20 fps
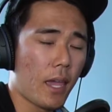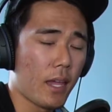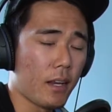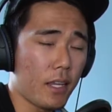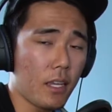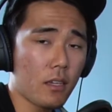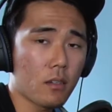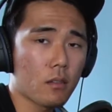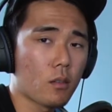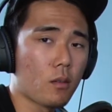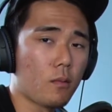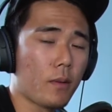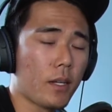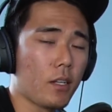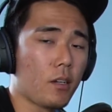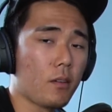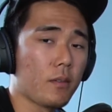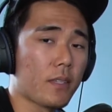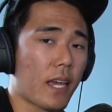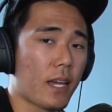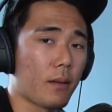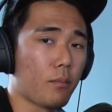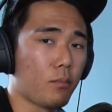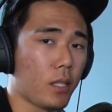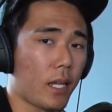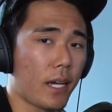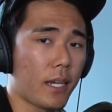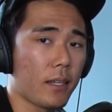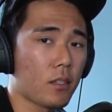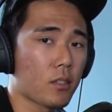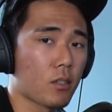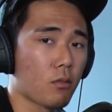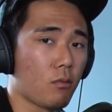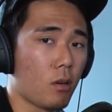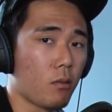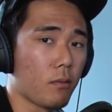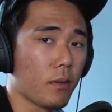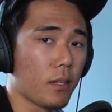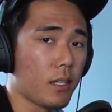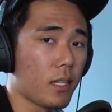And each of the windows had blinds, so
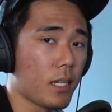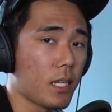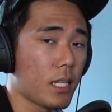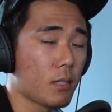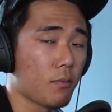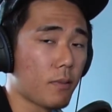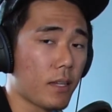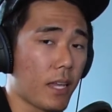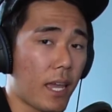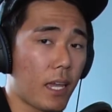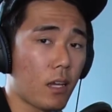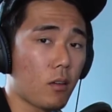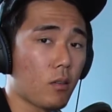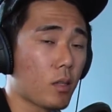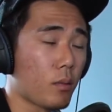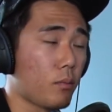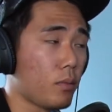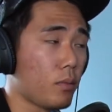what we did is we angled the